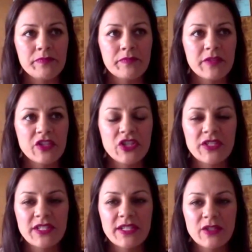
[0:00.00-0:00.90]

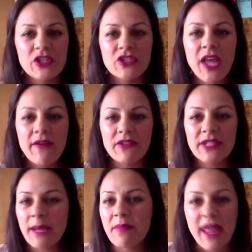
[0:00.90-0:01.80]
just to have the
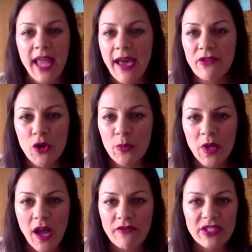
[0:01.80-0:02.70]
same thing, have an open
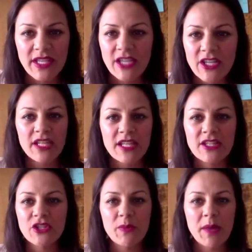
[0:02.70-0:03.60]
conversation. And
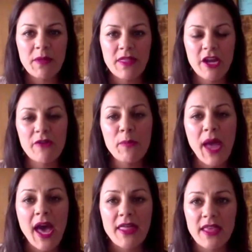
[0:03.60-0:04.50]
so maybe their
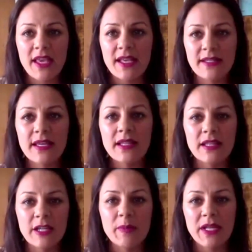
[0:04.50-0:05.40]
path is a
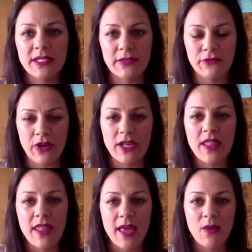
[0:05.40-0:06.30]
little bit different
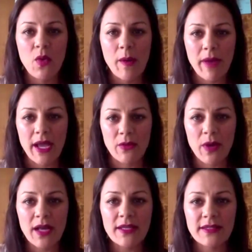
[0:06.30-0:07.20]
than what mine
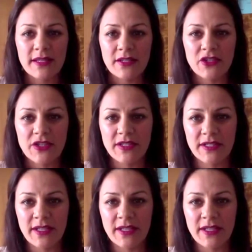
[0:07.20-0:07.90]
was, and just,